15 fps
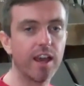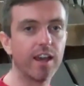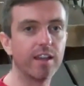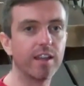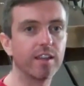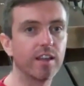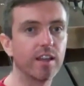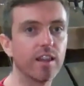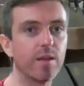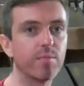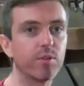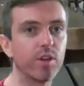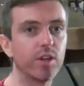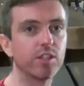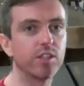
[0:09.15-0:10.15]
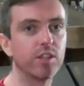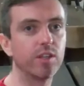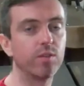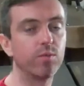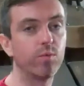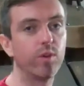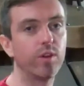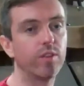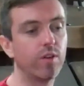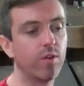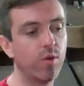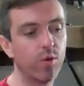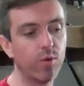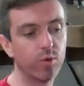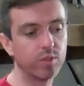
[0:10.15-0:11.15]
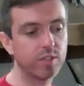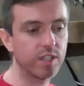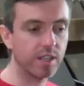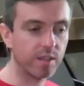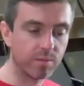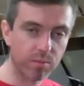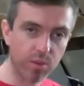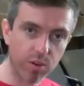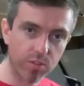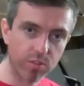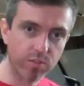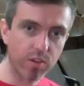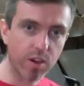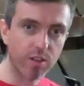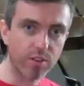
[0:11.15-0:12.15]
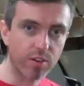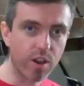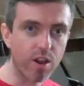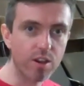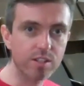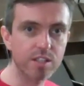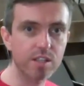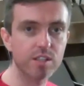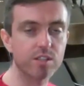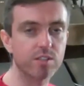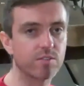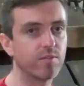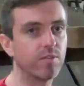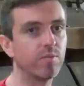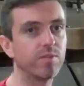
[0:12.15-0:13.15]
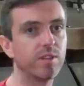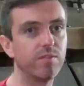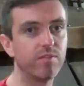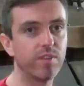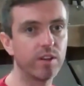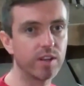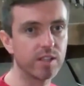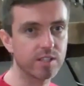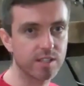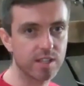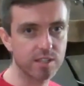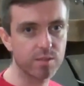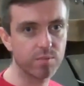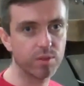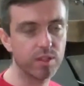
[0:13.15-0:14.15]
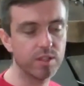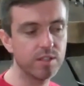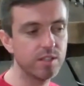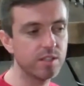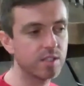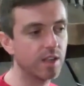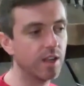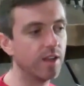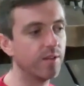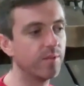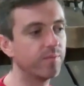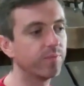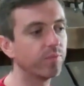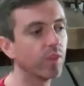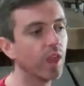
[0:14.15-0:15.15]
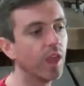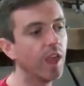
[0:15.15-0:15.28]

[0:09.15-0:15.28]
and in collaboration with a whole team of other artists from various disciplines um,